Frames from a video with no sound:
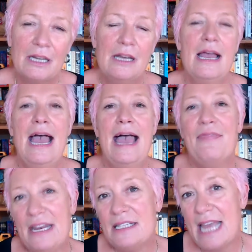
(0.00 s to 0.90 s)
and
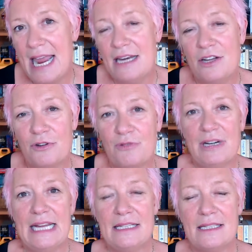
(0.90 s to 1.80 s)
then to edit your
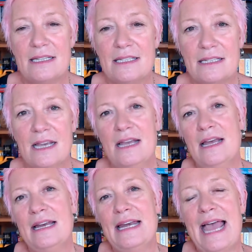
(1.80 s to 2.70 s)
releases.
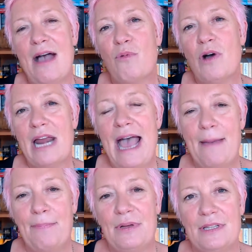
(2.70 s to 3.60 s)
Now, what
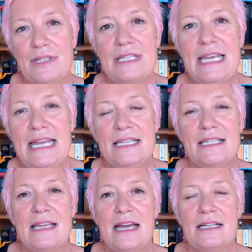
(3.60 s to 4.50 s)
happens is
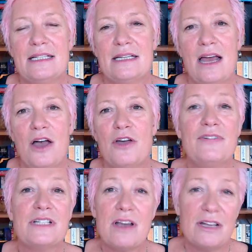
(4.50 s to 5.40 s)
that over
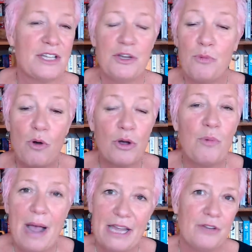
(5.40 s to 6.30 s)
time, so you walk
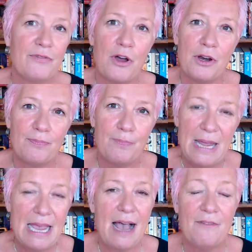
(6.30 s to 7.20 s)
away, you've got
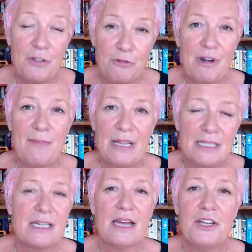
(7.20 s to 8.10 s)
PR for 3 months
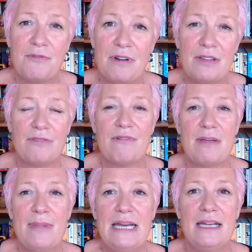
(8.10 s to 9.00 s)
done, you've written 3
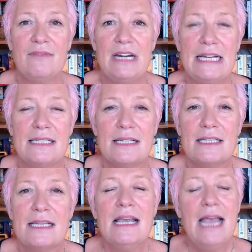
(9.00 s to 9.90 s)
media releases,
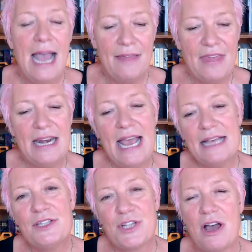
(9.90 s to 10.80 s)
and then
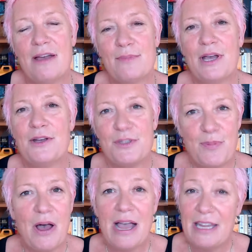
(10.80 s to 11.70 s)
as time goes
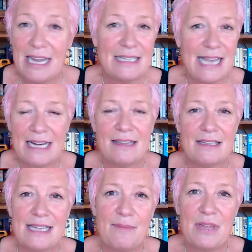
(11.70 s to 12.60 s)
by, exactly the
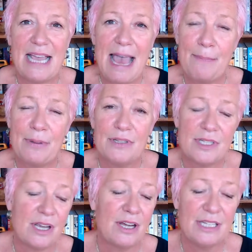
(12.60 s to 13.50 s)
same thing happens.
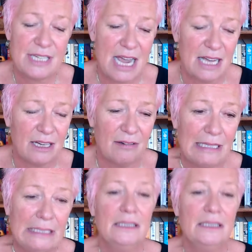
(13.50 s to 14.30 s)
So you start going,